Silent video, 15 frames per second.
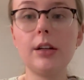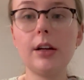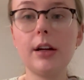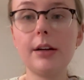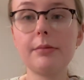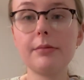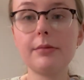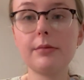
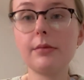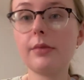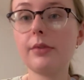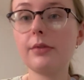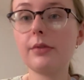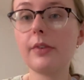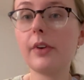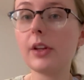I'm
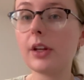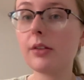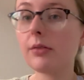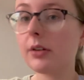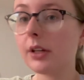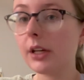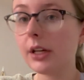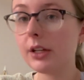feeling
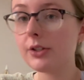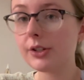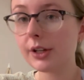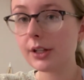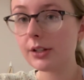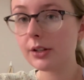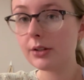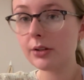really
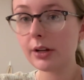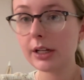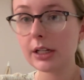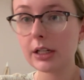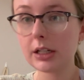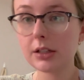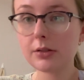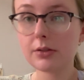congested right
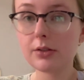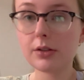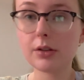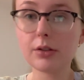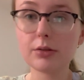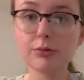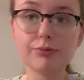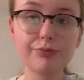now, so
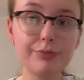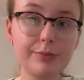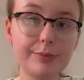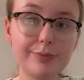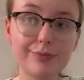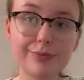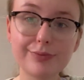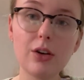
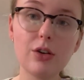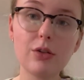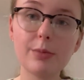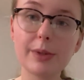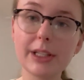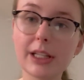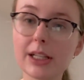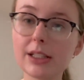
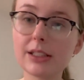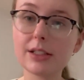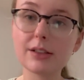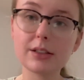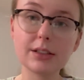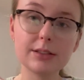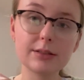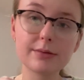hoping that
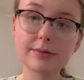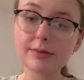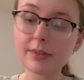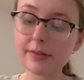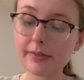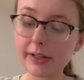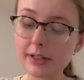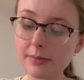doesn't
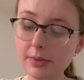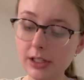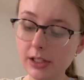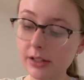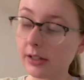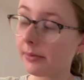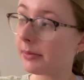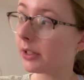affect me
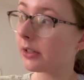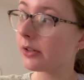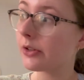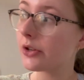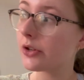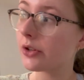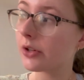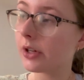that
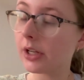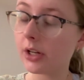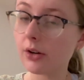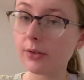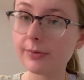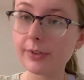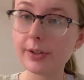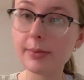much. And
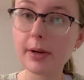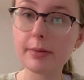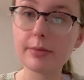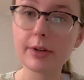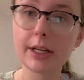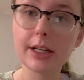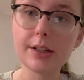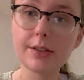hopefully my
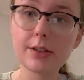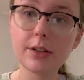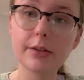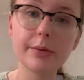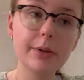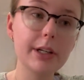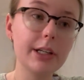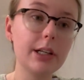brain is still
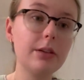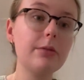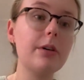working